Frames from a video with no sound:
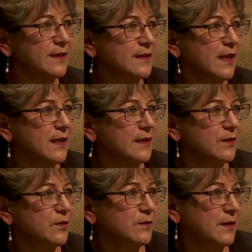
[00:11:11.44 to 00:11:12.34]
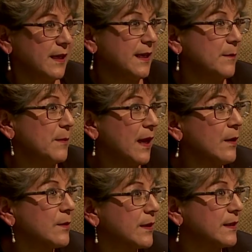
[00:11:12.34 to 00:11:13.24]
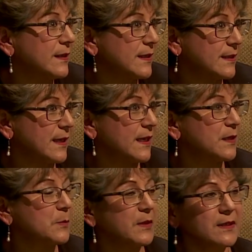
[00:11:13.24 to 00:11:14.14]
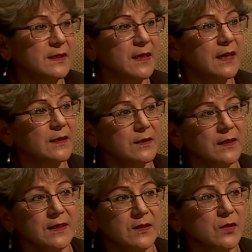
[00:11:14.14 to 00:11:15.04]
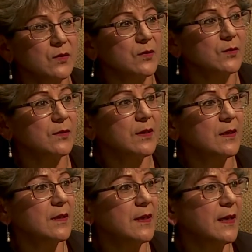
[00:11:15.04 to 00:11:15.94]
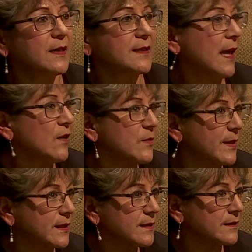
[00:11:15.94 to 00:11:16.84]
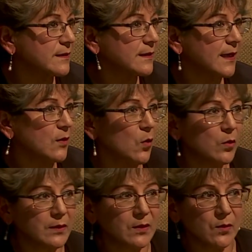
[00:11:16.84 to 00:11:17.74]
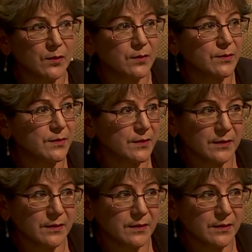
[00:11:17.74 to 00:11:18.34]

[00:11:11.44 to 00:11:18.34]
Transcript: it's like getting married in a sense, but it's not considered a sacrament like holy orders.